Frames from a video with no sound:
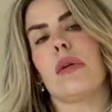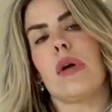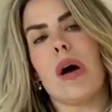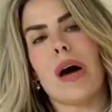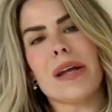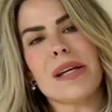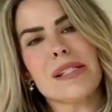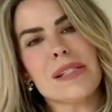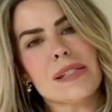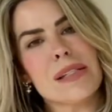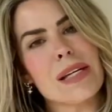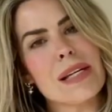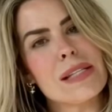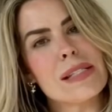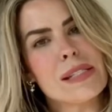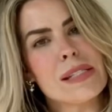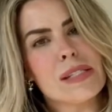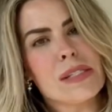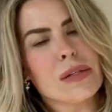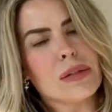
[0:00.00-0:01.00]
Honestly,
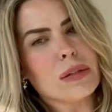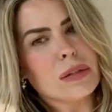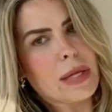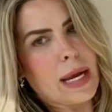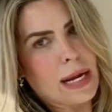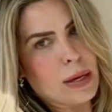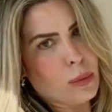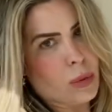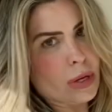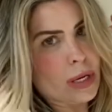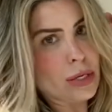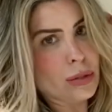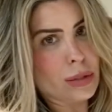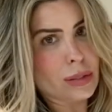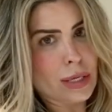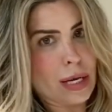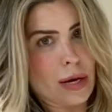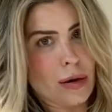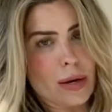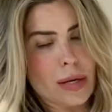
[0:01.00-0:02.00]
it's still light where he
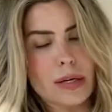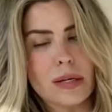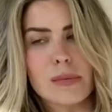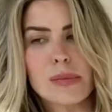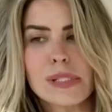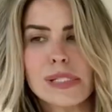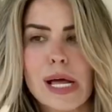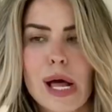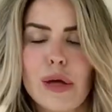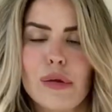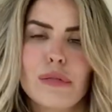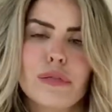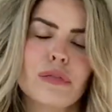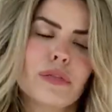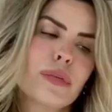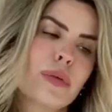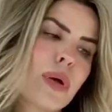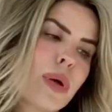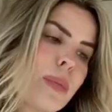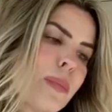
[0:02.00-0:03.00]
could carry it himself,
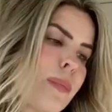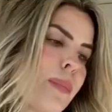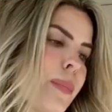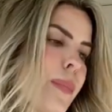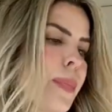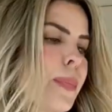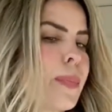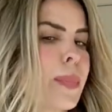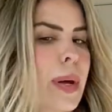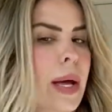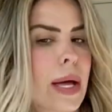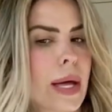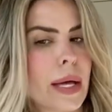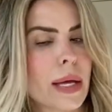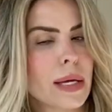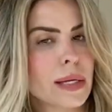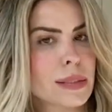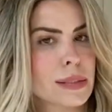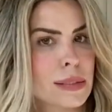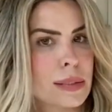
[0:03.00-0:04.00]

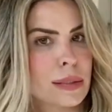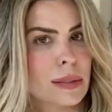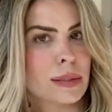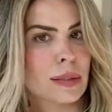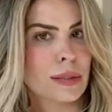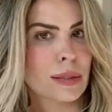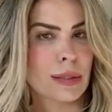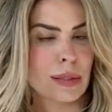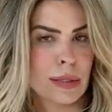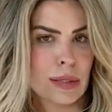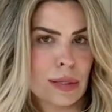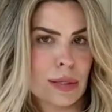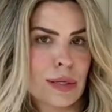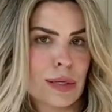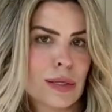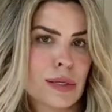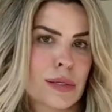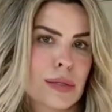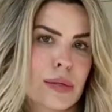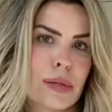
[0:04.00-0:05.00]
but
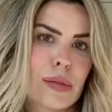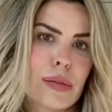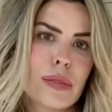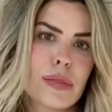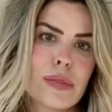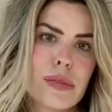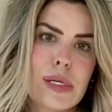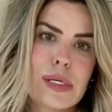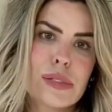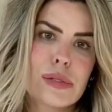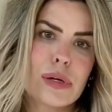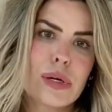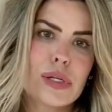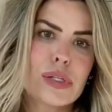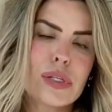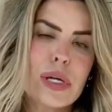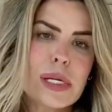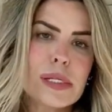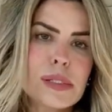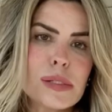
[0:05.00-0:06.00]
these are
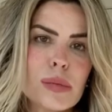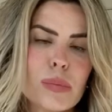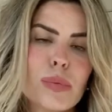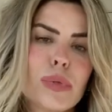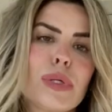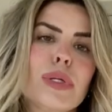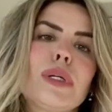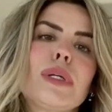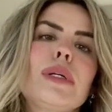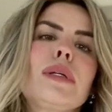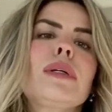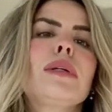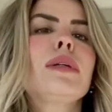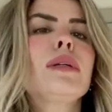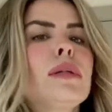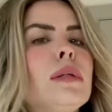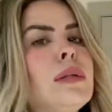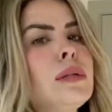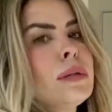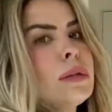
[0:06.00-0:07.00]
adjustable.
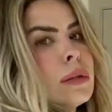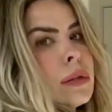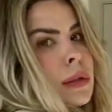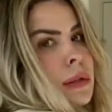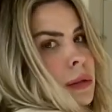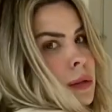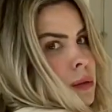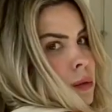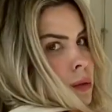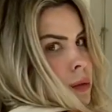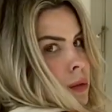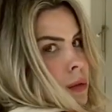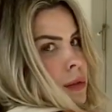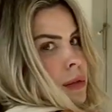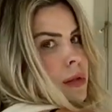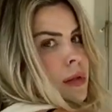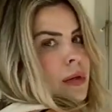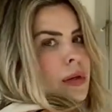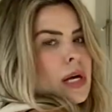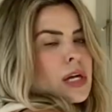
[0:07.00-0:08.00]

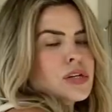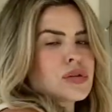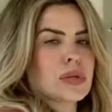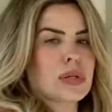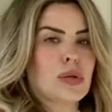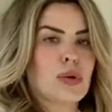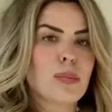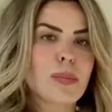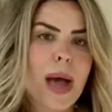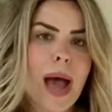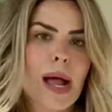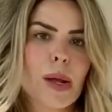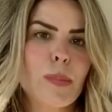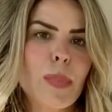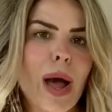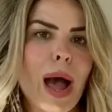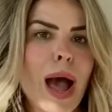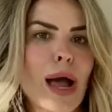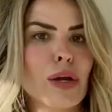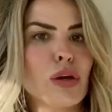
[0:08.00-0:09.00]
Got your little
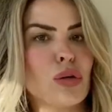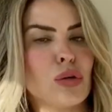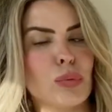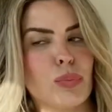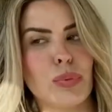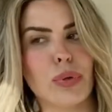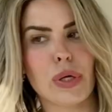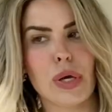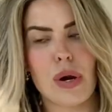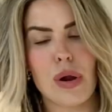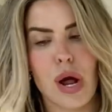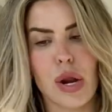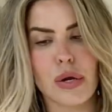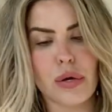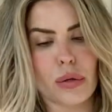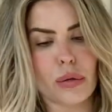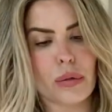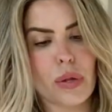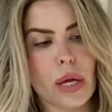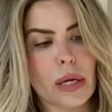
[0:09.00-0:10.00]
backpack. You could put it on
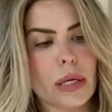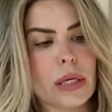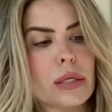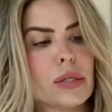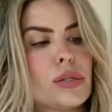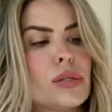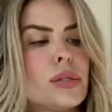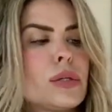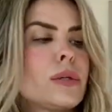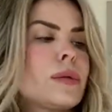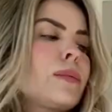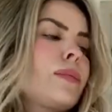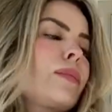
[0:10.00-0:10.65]
your luggage.